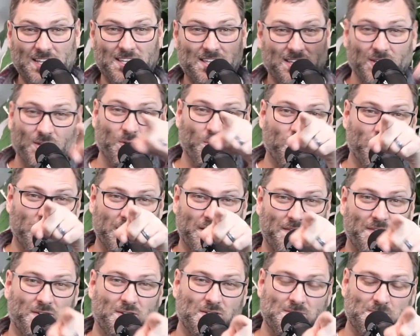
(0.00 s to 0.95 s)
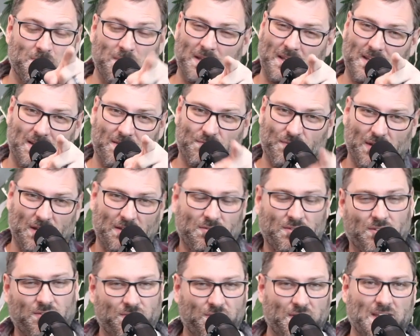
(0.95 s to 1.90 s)
You, one of those million
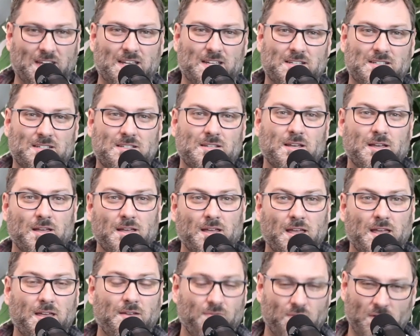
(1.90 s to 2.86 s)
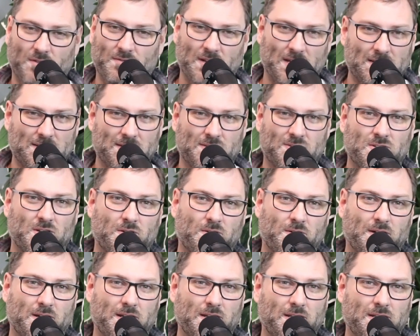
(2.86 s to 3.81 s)
faithful fans. If you have not done so
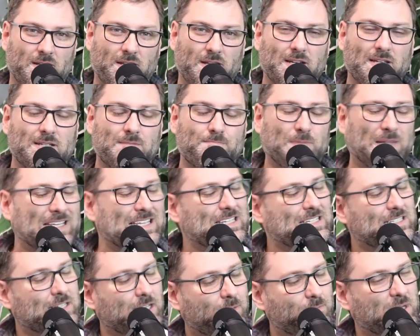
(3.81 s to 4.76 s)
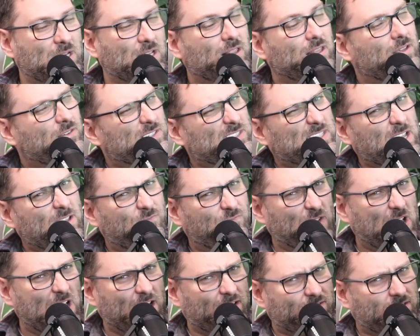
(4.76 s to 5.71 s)
already, please take a minute. Leave us a
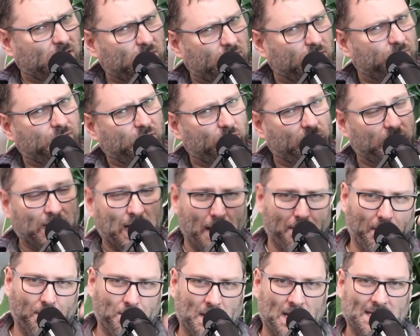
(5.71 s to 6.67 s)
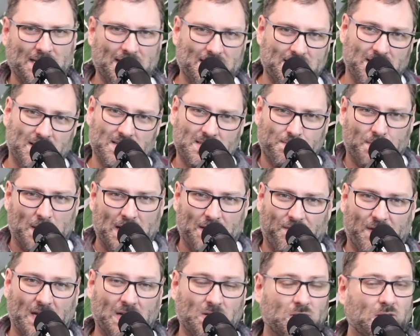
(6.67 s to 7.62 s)
5-star review on Apple Podcasts, on
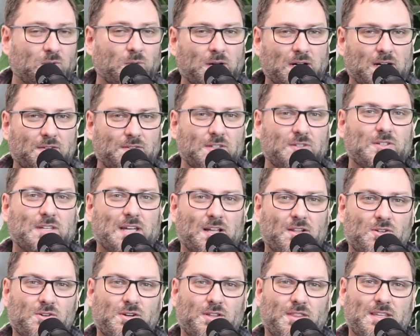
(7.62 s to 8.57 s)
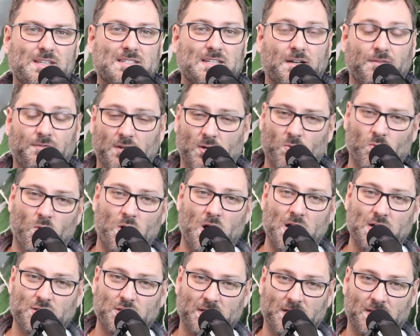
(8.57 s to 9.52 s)
Spotify, or wherever you downloaded this. And if you're
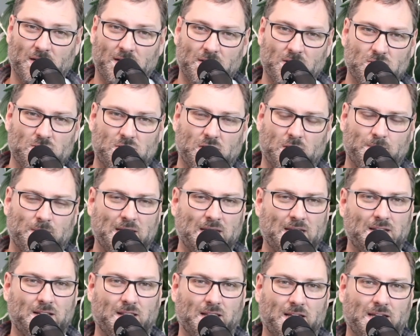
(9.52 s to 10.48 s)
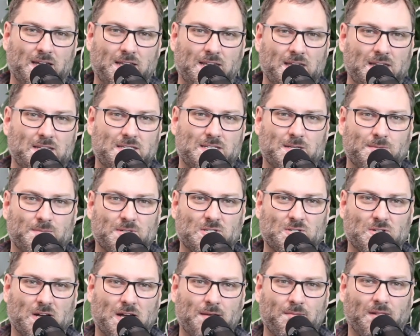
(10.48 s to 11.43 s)
watching it on YouTube, hit like, hit
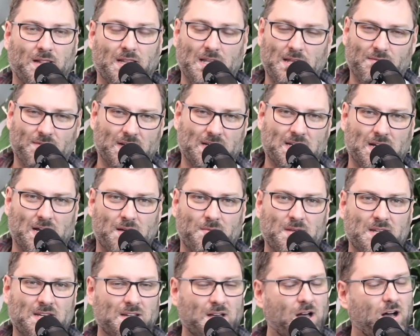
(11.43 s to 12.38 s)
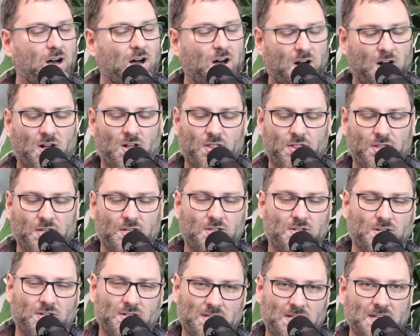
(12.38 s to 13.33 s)
subscribe, leave a comment, all the
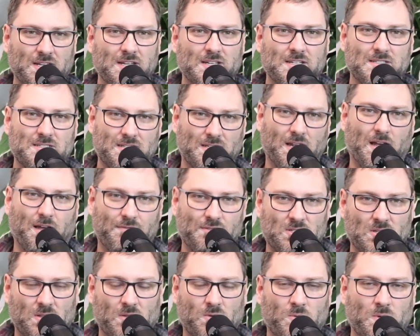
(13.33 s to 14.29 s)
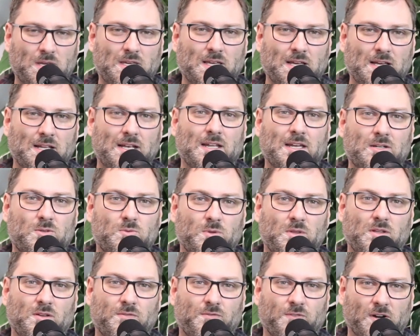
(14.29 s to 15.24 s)
good stuff so that we can connect
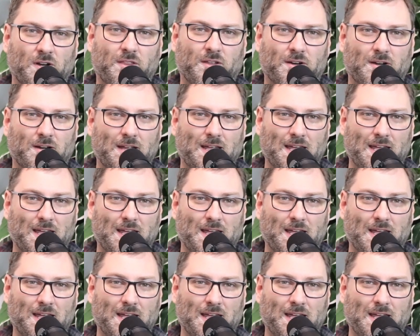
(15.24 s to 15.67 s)
with you further.